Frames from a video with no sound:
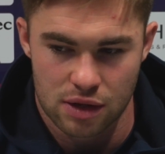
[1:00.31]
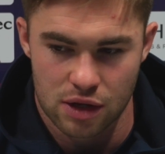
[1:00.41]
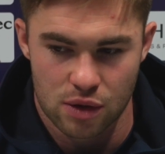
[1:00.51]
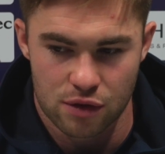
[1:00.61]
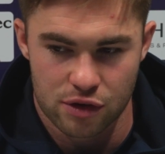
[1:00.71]
you
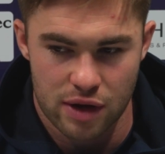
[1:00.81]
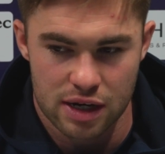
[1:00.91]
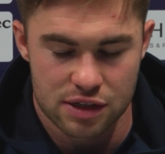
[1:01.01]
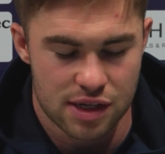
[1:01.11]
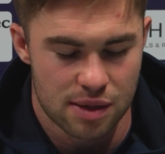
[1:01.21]
know, if you're
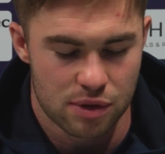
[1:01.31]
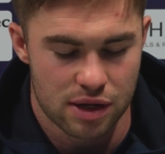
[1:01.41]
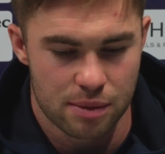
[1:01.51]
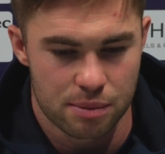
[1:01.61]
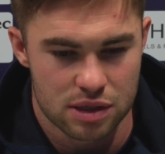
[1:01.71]
any team with an
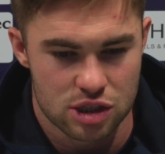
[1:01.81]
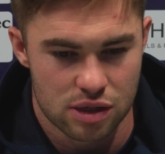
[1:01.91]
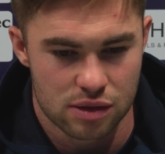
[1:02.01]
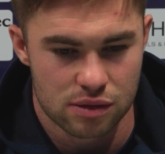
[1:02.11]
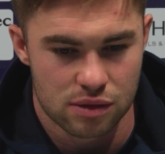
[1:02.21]

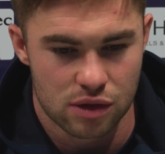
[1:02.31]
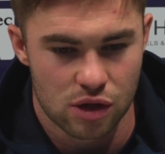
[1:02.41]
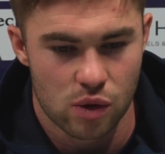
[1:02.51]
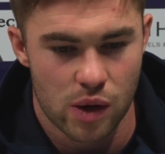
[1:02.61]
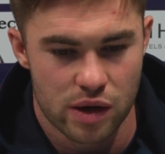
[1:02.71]
ambition, you
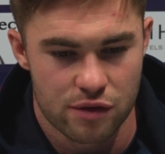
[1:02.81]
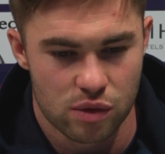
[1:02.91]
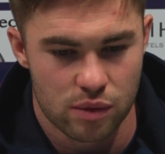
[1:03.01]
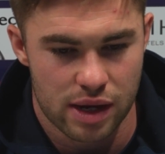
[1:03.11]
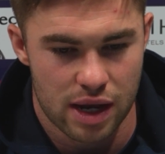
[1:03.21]
go out every
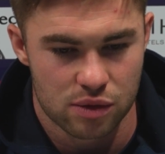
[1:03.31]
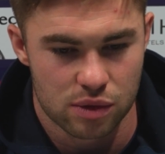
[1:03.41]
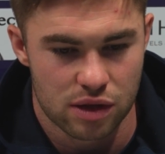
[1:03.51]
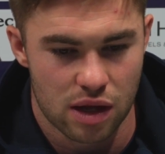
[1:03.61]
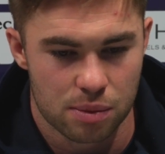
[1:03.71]
weekend
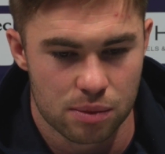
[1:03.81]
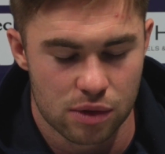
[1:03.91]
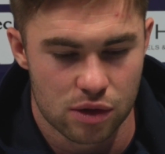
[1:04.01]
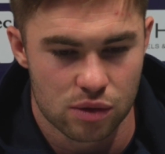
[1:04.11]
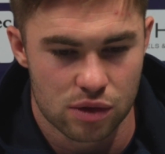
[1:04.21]
with that,
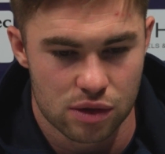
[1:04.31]
you know,